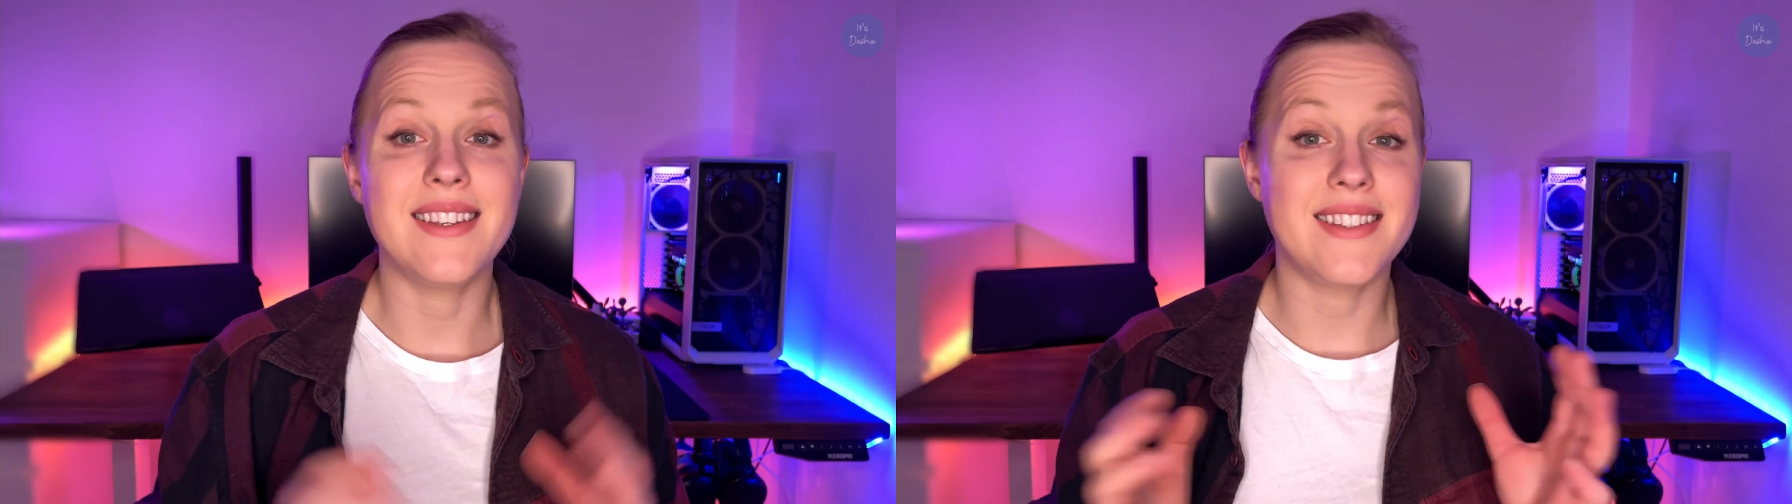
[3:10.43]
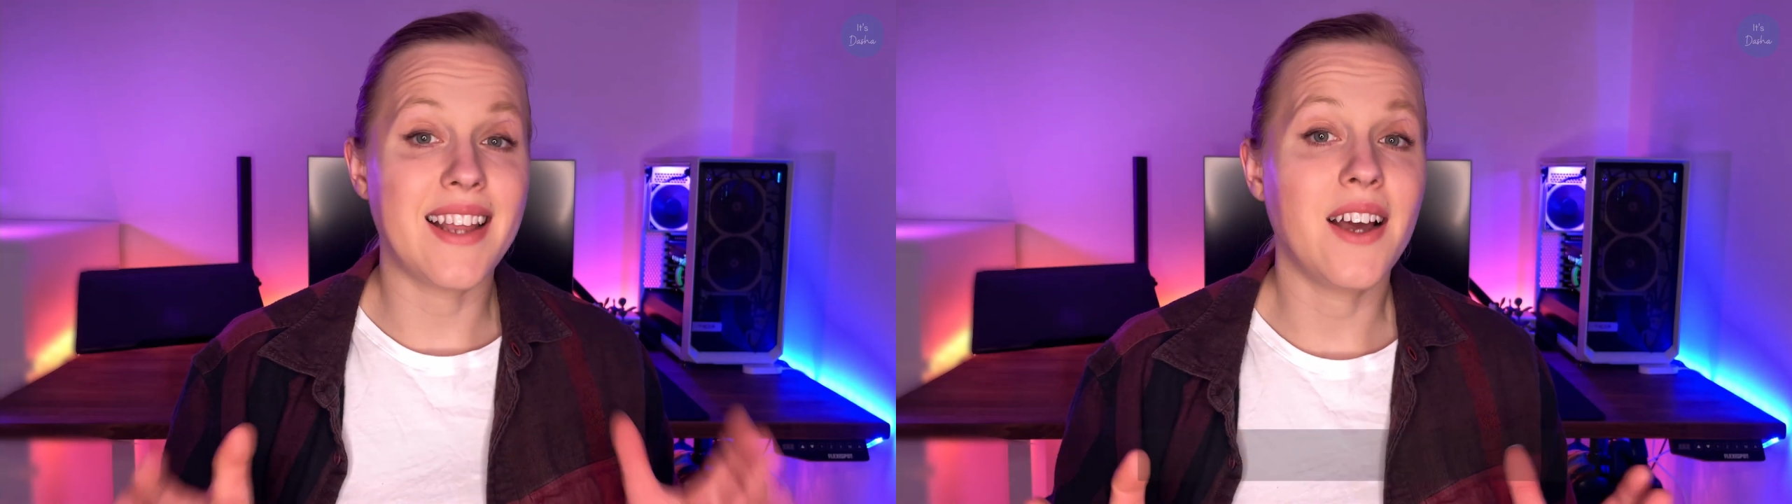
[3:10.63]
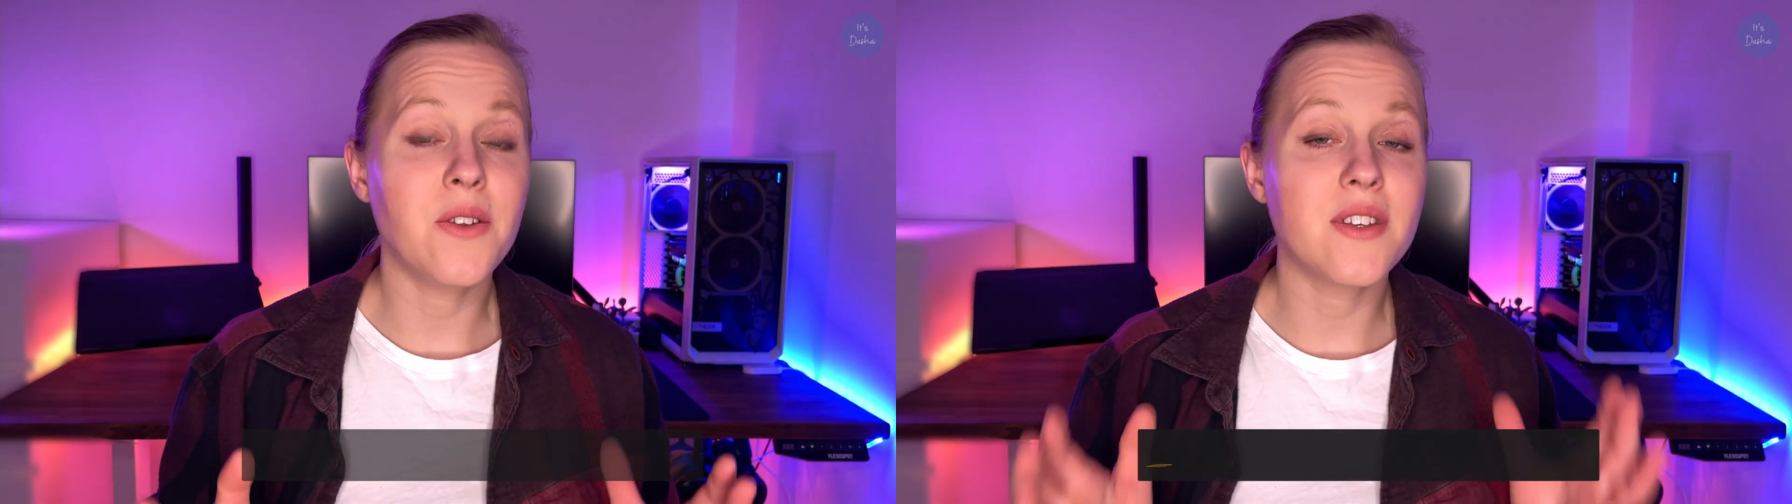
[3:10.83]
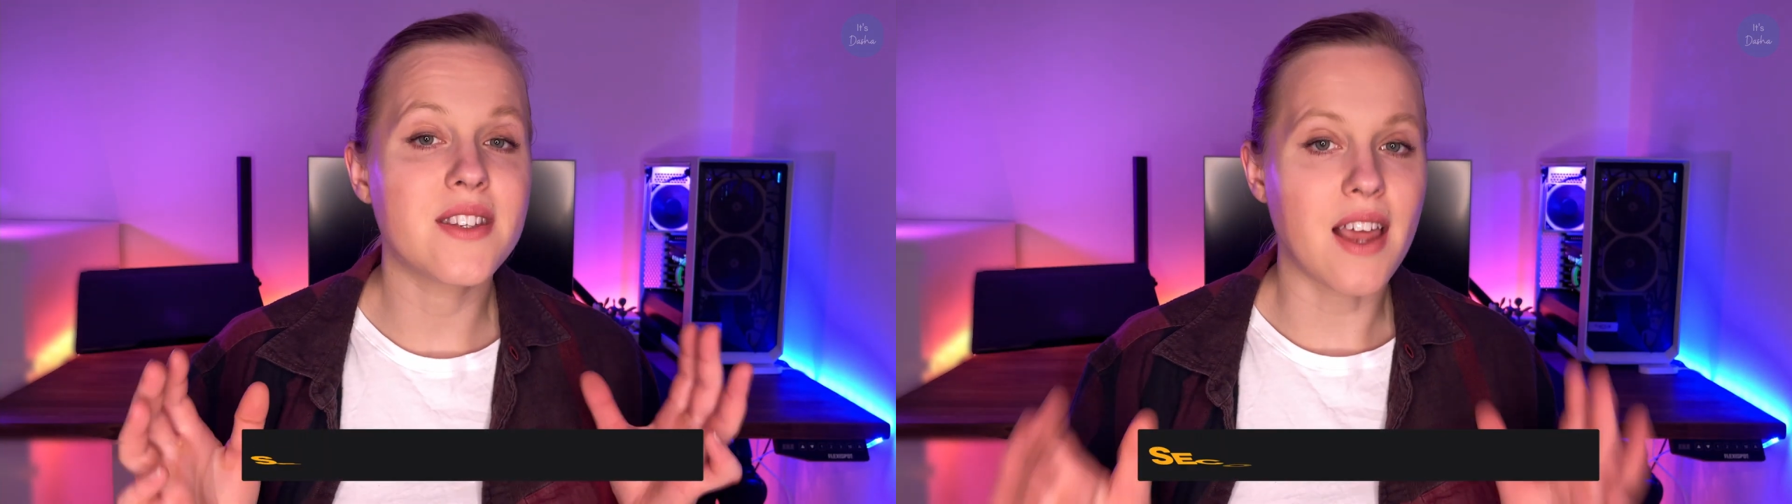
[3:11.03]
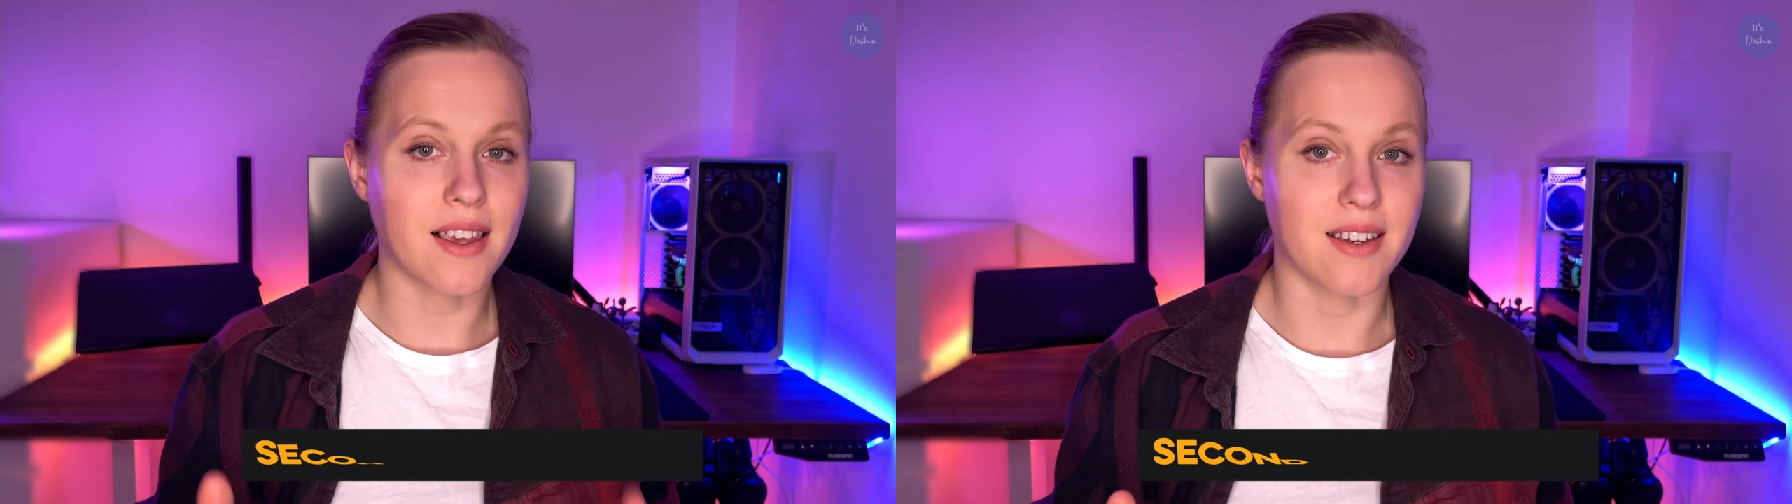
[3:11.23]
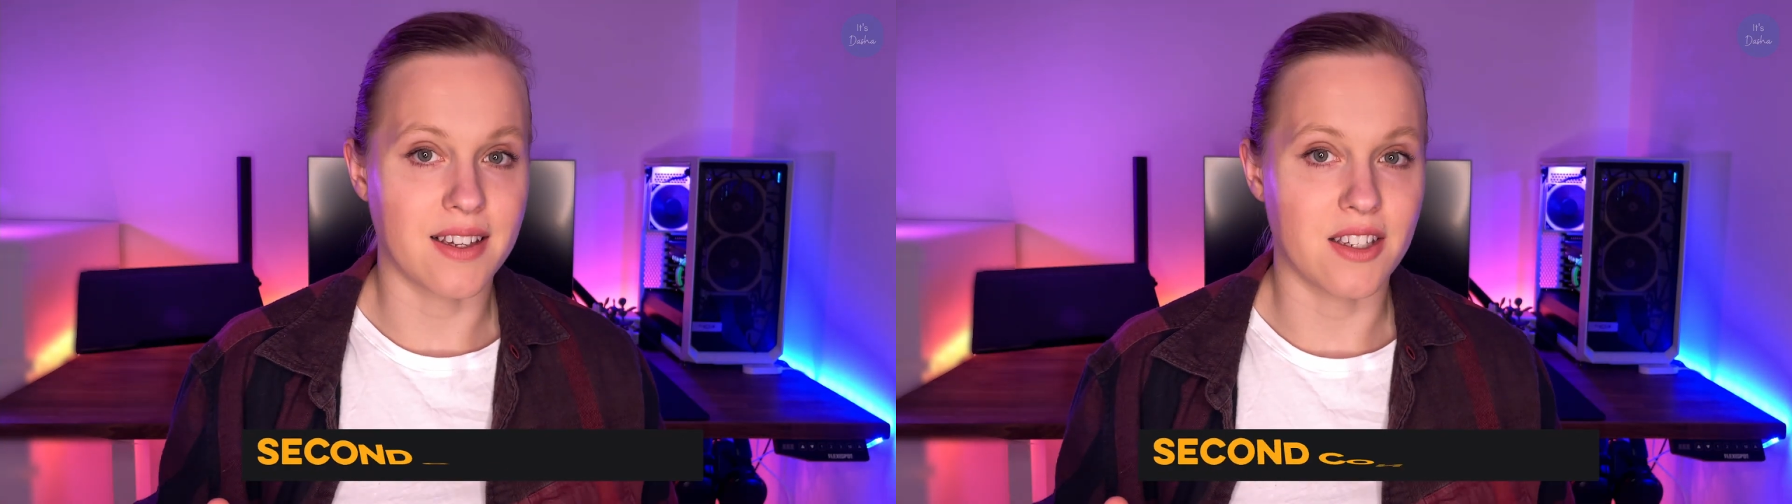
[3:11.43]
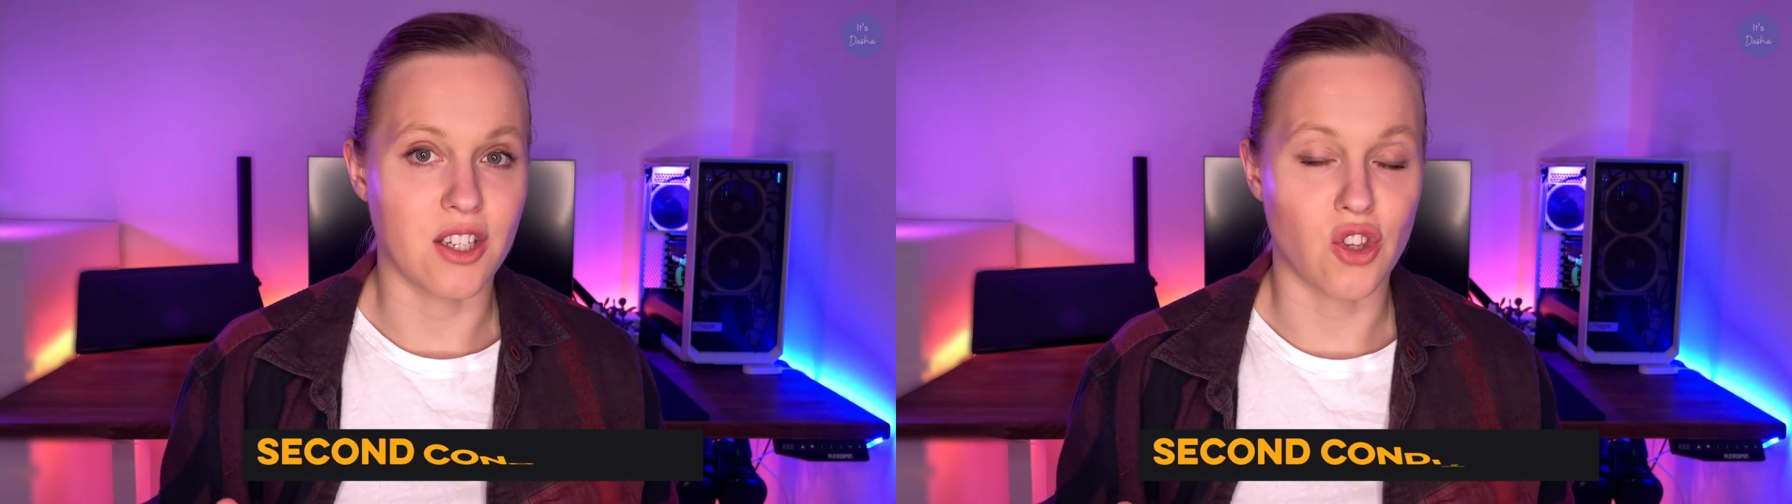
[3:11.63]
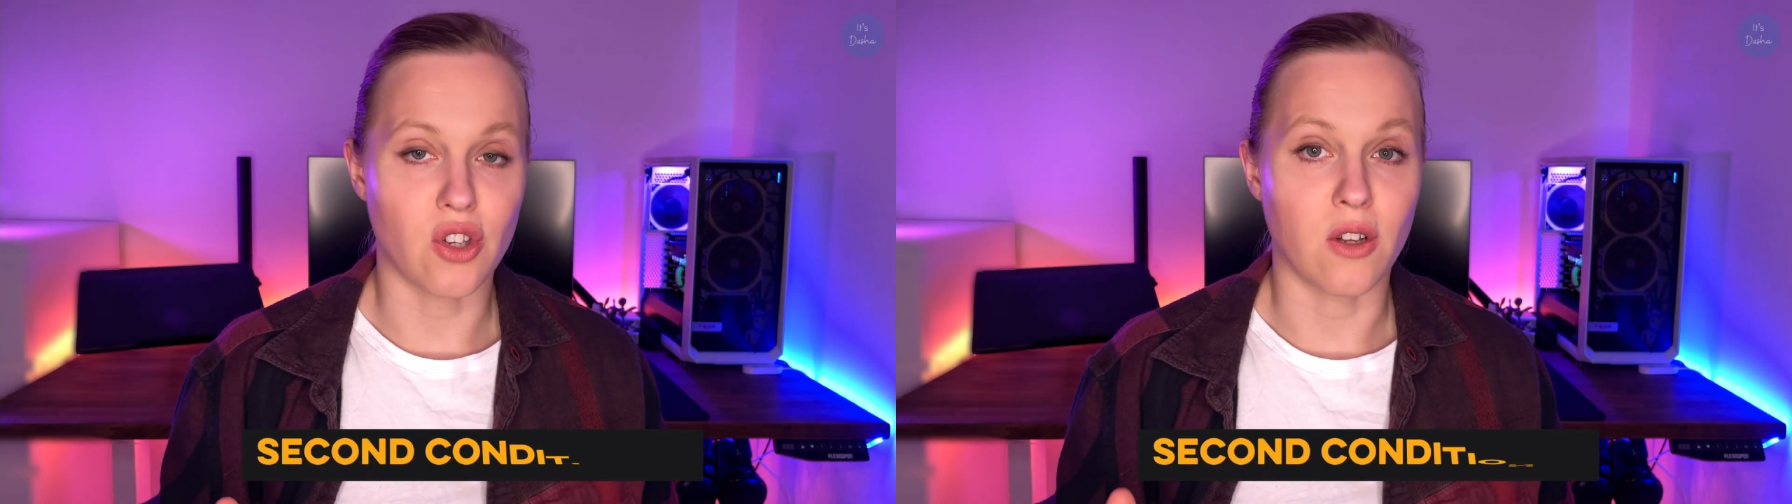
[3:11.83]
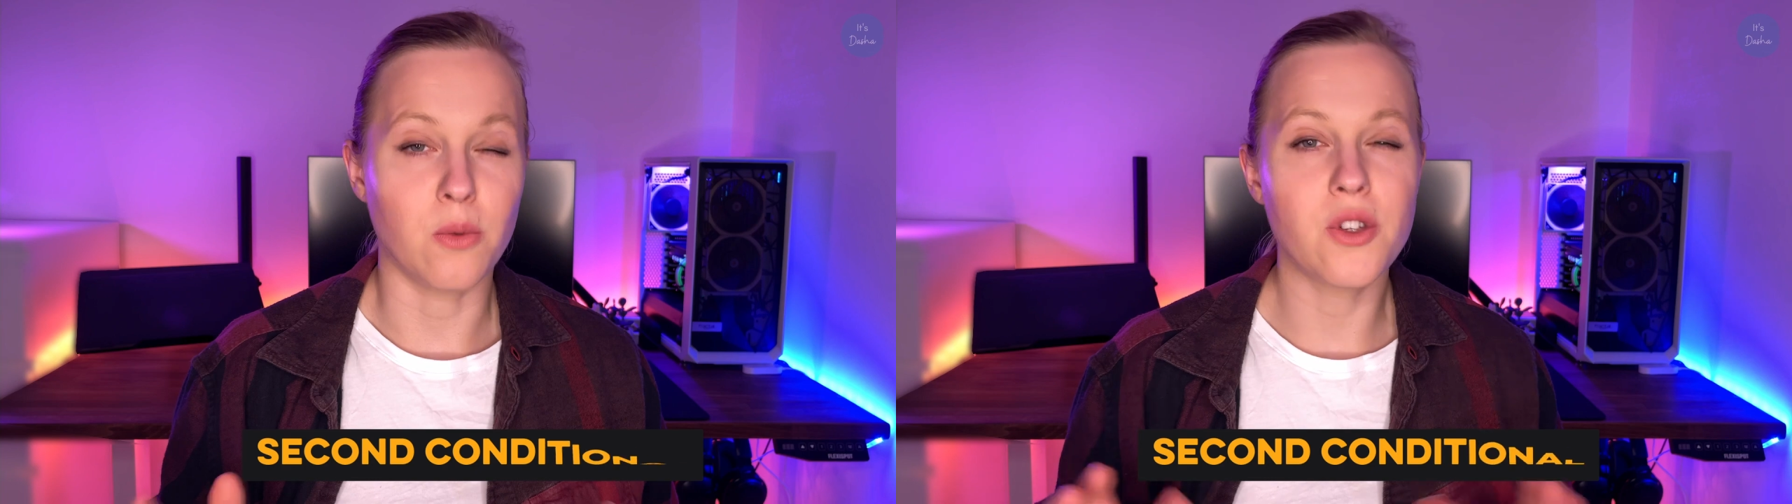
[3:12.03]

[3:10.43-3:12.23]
now the second conditional,